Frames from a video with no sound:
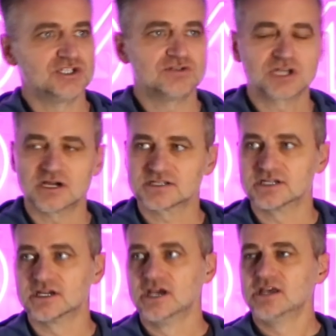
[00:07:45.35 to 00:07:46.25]
You talk
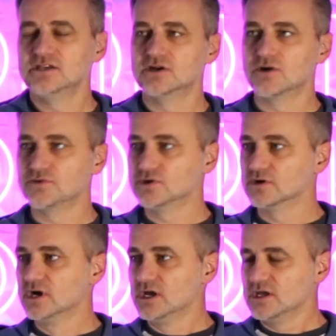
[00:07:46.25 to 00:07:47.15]
to
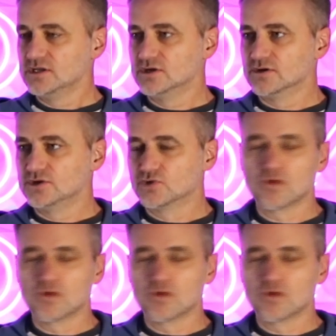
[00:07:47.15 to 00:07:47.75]
you're